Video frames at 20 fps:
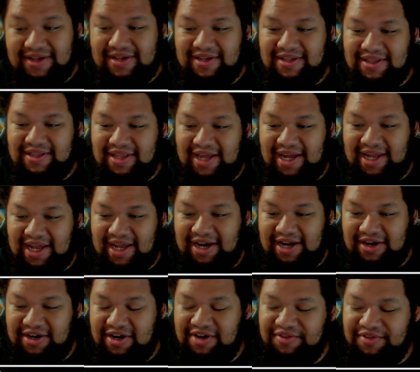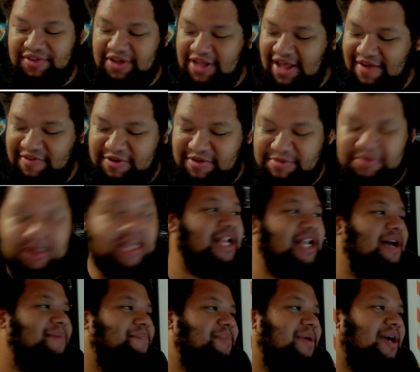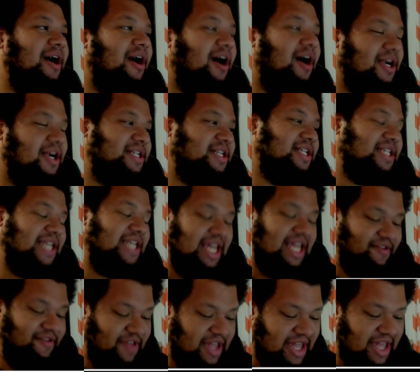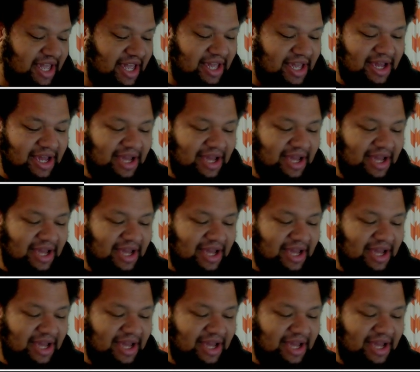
Like, I don't know if they'll ever bring it up on TV,